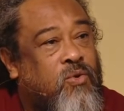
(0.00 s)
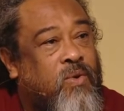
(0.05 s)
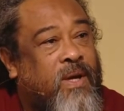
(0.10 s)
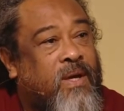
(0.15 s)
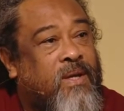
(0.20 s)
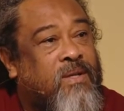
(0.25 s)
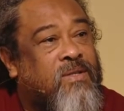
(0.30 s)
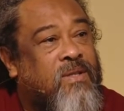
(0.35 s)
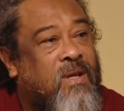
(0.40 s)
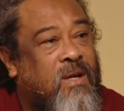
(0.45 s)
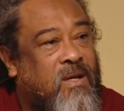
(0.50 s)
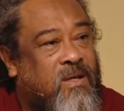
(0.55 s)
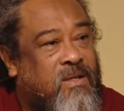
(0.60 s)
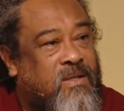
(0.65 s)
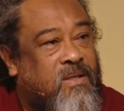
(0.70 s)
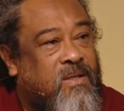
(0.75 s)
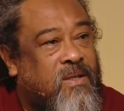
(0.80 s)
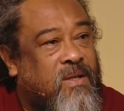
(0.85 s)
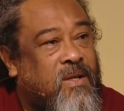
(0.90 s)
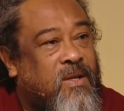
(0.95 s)
you
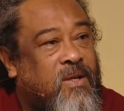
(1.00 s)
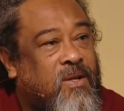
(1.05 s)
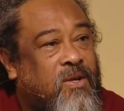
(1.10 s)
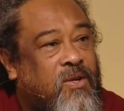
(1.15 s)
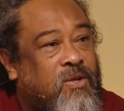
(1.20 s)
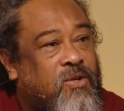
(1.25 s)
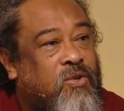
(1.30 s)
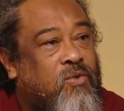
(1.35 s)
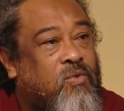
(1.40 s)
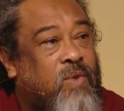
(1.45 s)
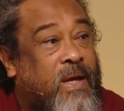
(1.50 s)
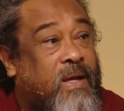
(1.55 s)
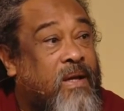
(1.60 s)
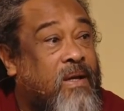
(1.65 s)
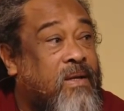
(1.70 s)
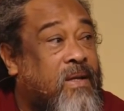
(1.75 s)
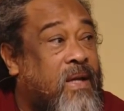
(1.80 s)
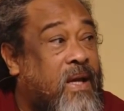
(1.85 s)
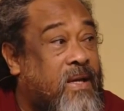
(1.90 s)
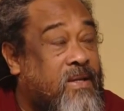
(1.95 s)
exert to
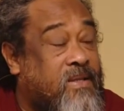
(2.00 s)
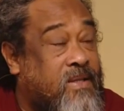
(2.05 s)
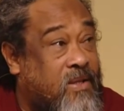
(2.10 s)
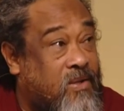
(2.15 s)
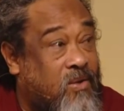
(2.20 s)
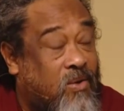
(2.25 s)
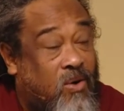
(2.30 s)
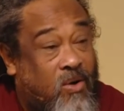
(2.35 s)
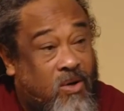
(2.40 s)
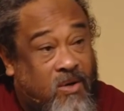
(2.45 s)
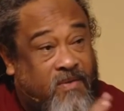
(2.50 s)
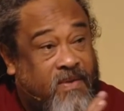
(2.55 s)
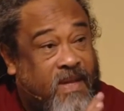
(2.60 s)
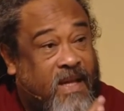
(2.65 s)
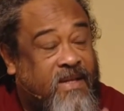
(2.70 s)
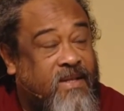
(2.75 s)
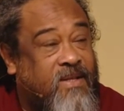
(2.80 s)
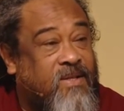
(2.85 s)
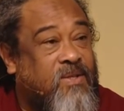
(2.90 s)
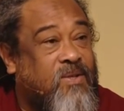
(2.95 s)
recognize that all of
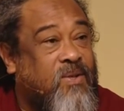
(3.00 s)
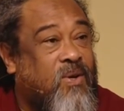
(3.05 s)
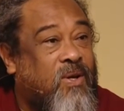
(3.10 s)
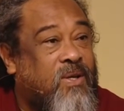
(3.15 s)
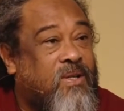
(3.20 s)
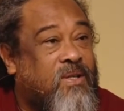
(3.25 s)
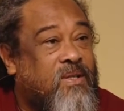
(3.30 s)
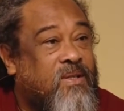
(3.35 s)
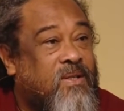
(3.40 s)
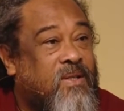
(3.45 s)
that is thought?